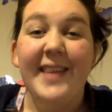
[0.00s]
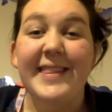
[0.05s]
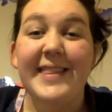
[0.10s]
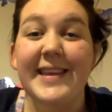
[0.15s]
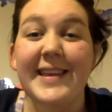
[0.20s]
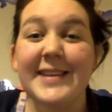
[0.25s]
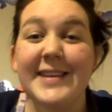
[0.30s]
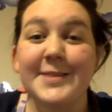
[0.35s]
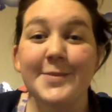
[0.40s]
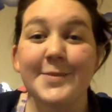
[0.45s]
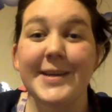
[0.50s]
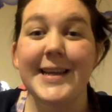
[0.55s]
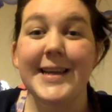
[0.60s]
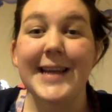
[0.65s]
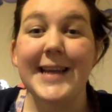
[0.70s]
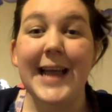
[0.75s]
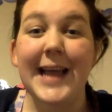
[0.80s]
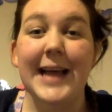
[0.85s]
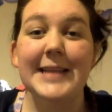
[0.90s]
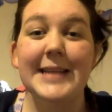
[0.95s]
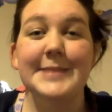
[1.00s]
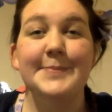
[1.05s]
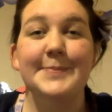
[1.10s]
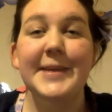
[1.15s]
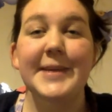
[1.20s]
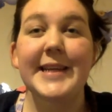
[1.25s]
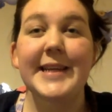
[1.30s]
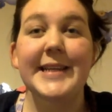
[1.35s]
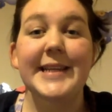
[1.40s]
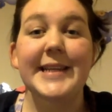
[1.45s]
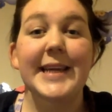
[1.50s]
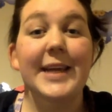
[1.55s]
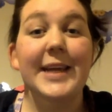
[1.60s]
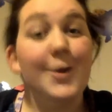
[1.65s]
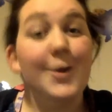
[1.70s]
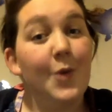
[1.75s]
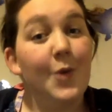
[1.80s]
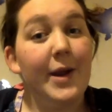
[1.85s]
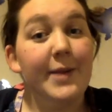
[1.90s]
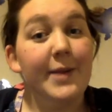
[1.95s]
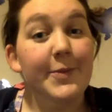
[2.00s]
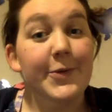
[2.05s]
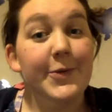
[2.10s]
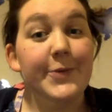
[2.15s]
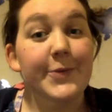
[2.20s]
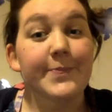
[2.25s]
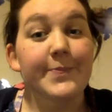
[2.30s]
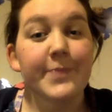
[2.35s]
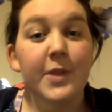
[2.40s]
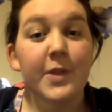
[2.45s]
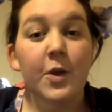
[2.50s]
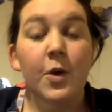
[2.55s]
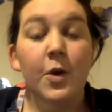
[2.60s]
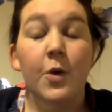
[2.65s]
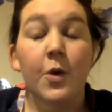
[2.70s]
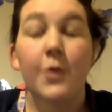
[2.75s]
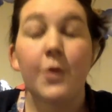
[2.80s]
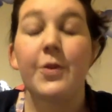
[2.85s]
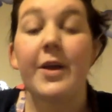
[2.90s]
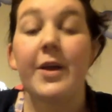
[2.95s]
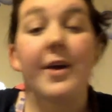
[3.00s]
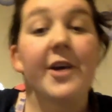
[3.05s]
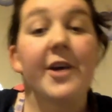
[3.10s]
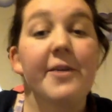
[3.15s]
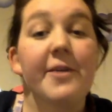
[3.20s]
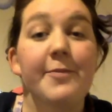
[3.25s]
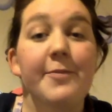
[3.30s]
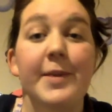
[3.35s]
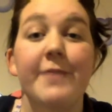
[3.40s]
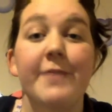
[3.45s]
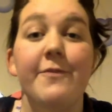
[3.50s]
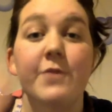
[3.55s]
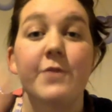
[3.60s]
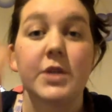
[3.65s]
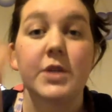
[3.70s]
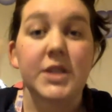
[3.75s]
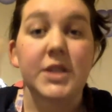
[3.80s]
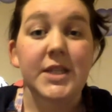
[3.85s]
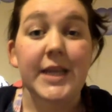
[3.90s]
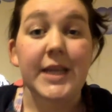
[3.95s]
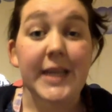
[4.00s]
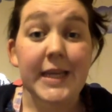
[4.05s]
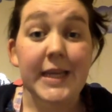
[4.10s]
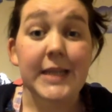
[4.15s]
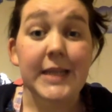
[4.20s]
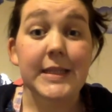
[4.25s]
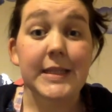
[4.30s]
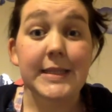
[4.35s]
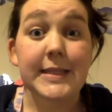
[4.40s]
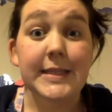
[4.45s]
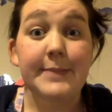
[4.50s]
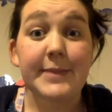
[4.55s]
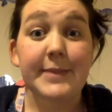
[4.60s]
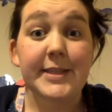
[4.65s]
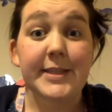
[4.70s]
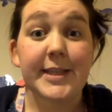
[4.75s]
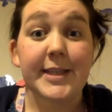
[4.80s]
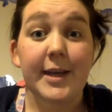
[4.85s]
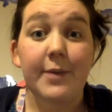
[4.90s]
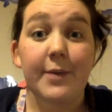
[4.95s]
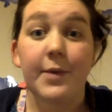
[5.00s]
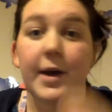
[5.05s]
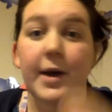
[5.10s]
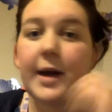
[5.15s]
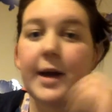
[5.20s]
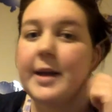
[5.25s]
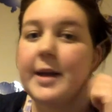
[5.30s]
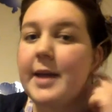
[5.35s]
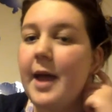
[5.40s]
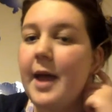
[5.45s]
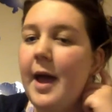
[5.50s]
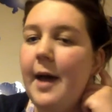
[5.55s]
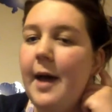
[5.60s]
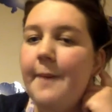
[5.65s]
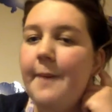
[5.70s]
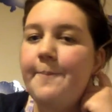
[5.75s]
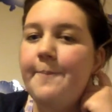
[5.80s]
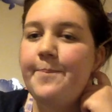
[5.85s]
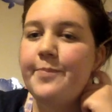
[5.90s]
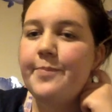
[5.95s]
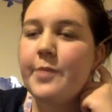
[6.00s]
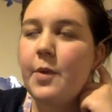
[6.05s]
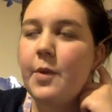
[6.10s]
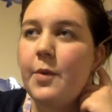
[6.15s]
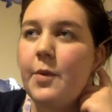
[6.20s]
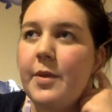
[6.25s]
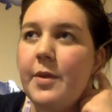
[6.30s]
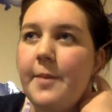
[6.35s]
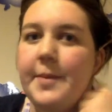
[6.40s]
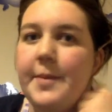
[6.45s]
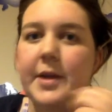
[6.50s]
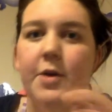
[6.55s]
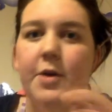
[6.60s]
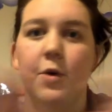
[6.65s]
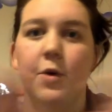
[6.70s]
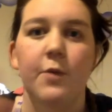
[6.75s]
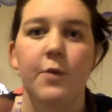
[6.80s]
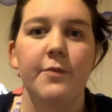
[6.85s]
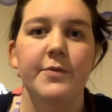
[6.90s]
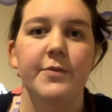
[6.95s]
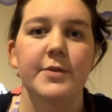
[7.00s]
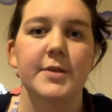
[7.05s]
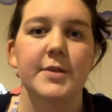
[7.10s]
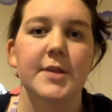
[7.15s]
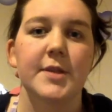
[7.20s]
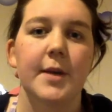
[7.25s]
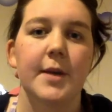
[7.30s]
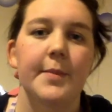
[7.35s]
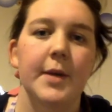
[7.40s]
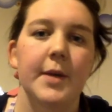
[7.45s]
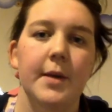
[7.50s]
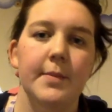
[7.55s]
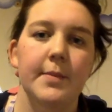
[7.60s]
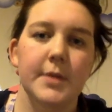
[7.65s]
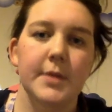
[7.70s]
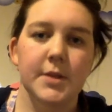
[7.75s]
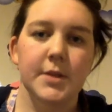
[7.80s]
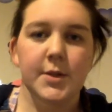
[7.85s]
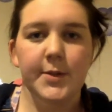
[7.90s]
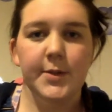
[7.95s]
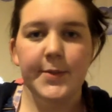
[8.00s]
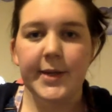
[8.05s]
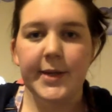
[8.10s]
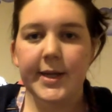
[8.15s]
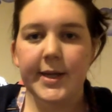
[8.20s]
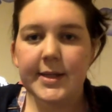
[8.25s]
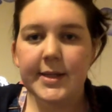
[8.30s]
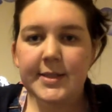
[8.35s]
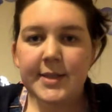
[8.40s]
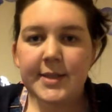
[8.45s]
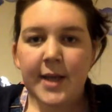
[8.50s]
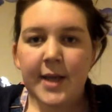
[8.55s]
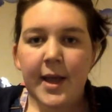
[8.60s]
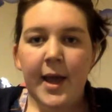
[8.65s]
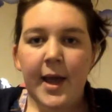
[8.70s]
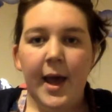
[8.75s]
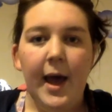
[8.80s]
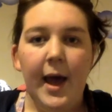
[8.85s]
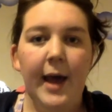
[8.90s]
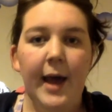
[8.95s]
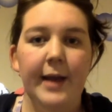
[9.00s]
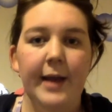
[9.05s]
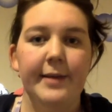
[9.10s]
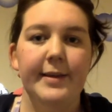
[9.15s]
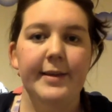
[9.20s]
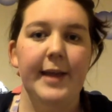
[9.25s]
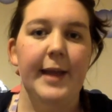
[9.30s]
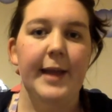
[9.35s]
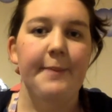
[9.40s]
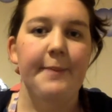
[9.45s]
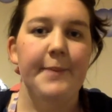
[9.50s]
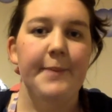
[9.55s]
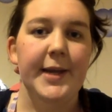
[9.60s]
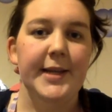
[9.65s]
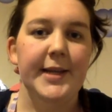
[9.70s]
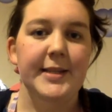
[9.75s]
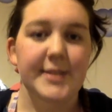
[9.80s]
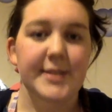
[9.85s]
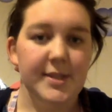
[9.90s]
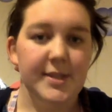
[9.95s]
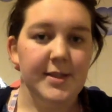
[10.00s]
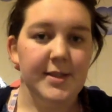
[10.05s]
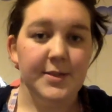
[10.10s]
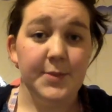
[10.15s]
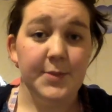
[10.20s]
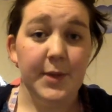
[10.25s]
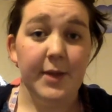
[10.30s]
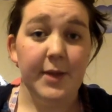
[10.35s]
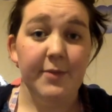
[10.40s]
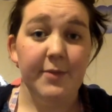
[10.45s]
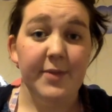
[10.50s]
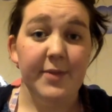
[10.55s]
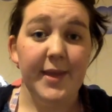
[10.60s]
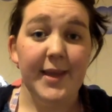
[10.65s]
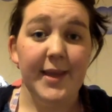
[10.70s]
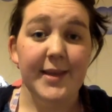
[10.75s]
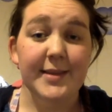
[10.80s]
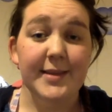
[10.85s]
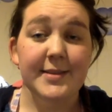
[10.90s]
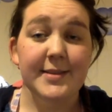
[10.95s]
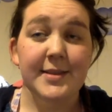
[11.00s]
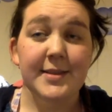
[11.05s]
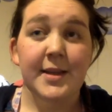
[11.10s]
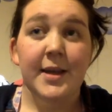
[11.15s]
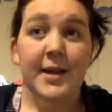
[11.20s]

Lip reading: This week has been incredible. Although I've been ridiculously busy at work, with a big conference coming up in 2 weeks and getting back into the swing of things